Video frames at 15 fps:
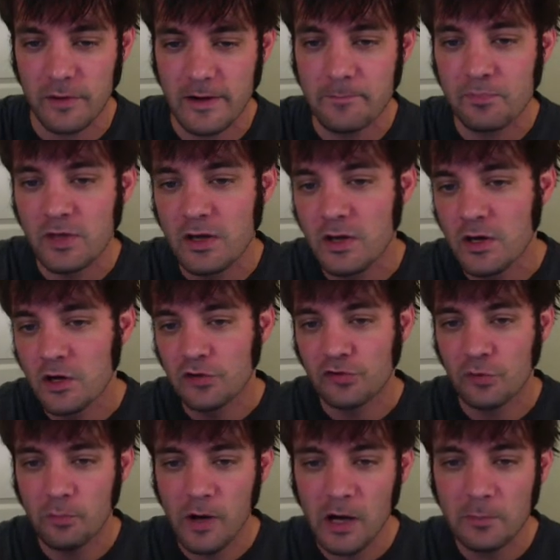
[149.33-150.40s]
right?
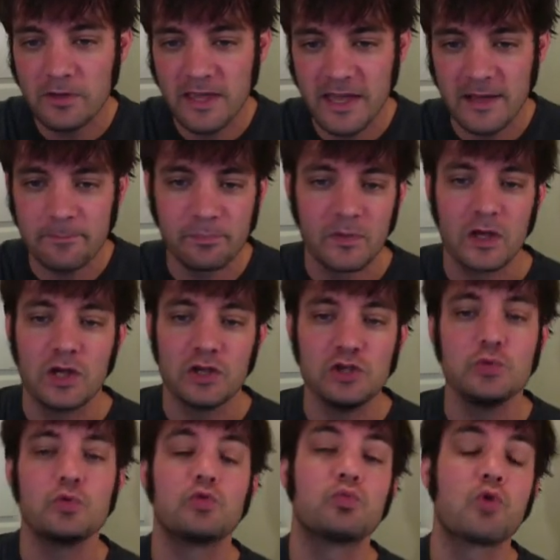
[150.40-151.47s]
So Pub Get,
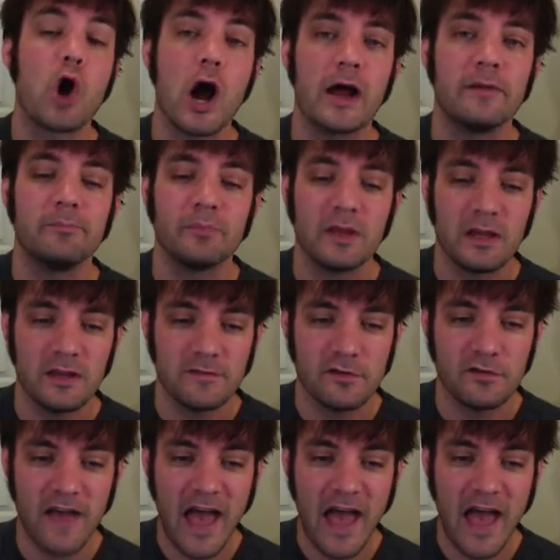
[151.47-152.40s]
you would run if you've